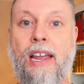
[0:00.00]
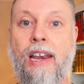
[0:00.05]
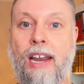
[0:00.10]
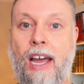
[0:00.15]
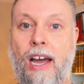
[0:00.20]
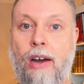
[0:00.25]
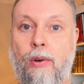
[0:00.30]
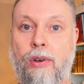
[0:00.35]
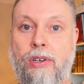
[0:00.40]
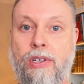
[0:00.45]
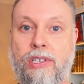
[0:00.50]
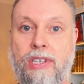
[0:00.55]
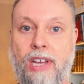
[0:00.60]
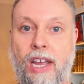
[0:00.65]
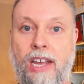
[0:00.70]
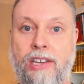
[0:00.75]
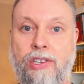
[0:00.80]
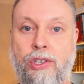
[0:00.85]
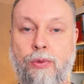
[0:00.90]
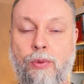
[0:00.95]
allowance
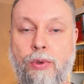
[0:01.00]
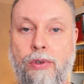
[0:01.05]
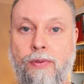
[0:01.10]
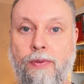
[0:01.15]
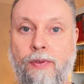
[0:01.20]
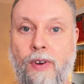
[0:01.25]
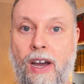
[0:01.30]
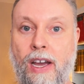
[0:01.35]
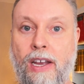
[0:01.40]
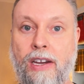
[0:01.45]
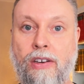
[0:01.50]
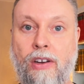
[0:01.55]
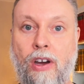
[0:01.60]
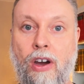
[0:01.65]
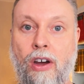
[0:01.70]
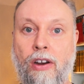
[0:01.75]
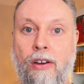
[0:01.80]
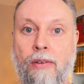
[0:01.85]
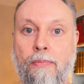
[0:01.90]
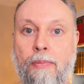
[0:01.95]
as you would find
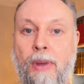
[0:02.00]
on